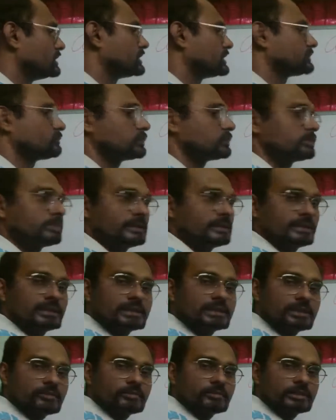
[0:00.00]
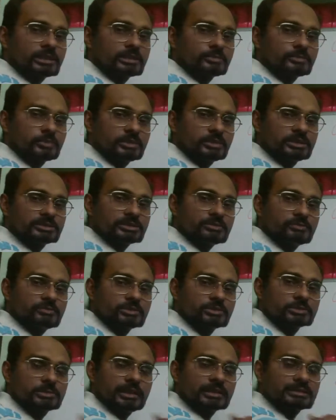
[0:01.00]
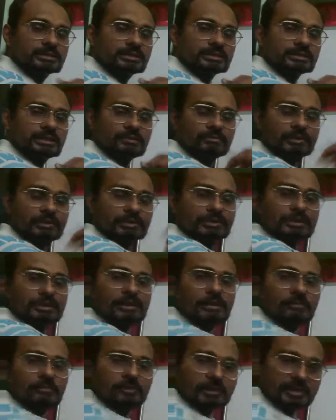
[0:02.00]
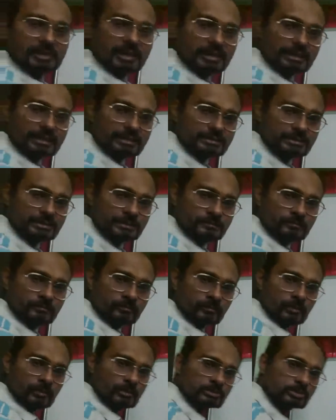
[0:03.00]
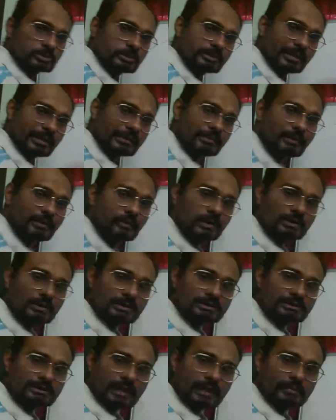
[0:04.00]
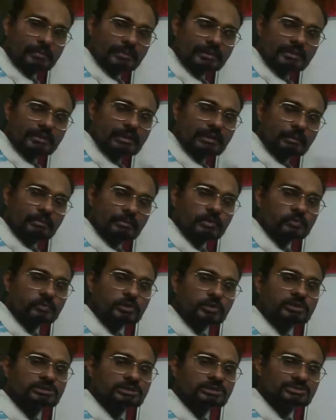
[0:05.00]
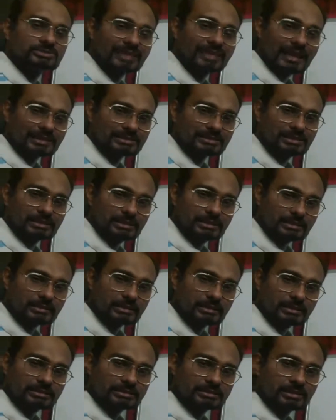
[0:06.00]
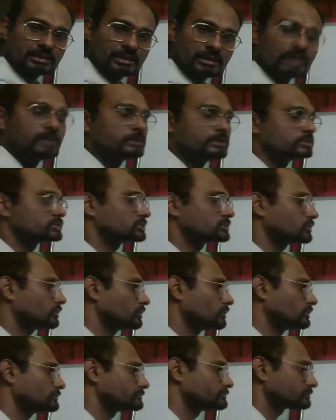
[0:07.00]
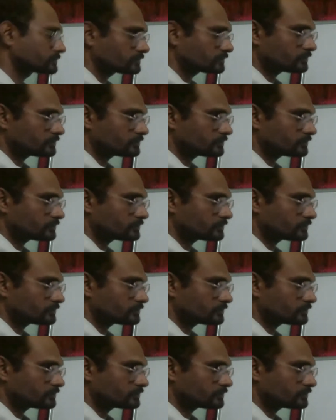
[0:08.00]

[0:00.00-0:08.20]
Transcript: it would be in a different position, which makes it deflect in a different direction. So thereby what is happening, the number of collisions will actually increase. So